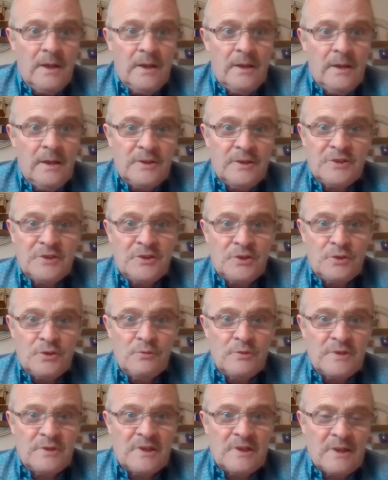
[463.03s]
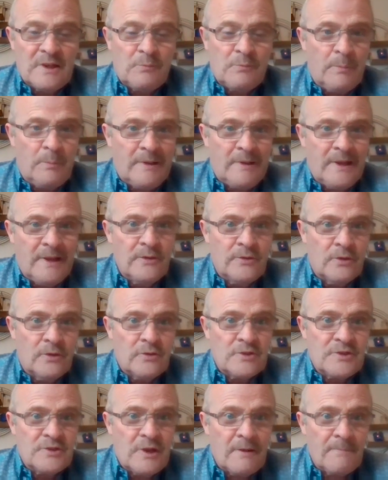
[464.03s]
This is Tuesday. He said, we're playing
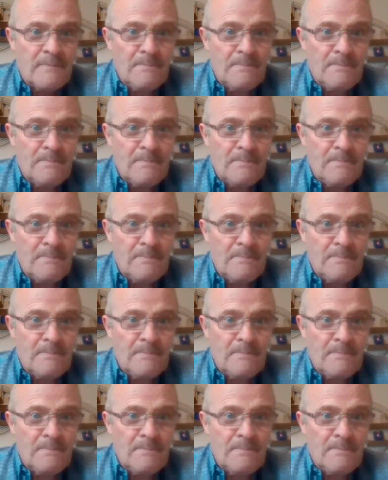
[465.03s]
Thursday.